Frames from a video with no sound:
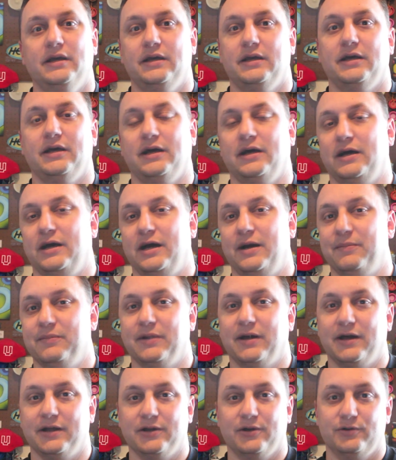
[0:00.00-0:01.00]
I'm
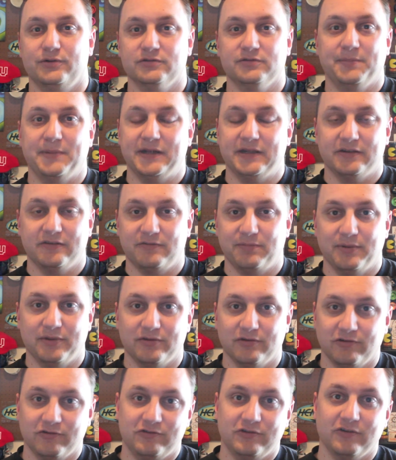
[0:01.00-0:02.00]
not old man
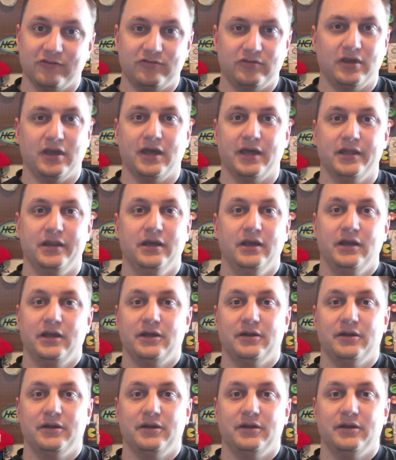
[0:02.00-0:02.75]
Smithers just yet,